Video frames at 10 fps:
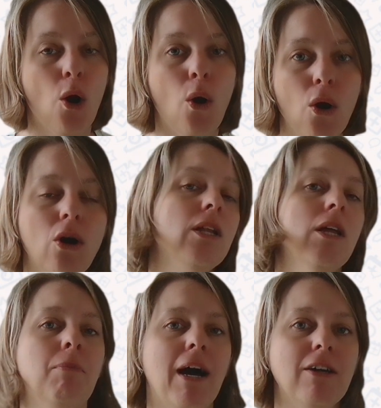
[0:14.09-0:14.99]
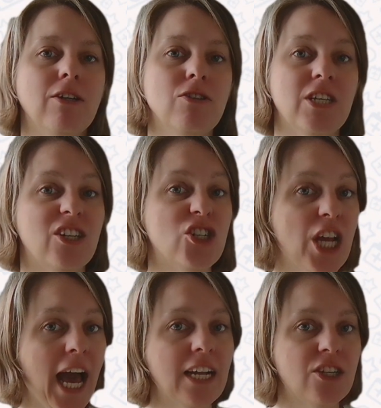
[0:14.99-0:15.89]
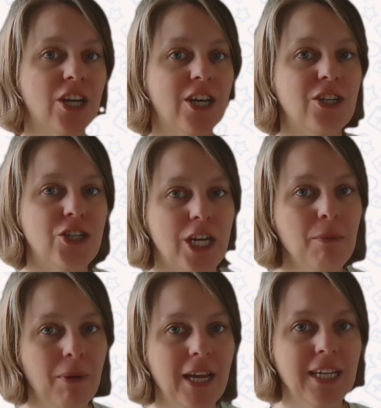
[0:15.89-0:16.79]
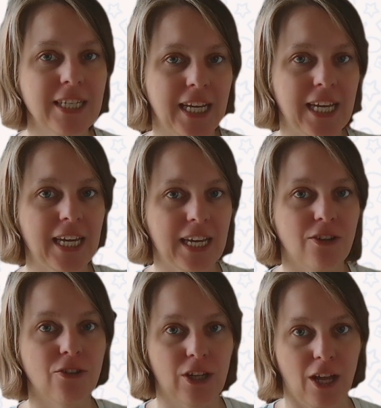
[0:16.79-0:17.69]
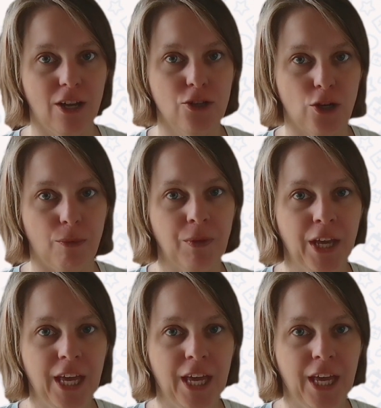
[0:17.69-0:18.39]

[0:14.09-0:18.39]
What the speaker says: all about using Chat GPT in your classroom.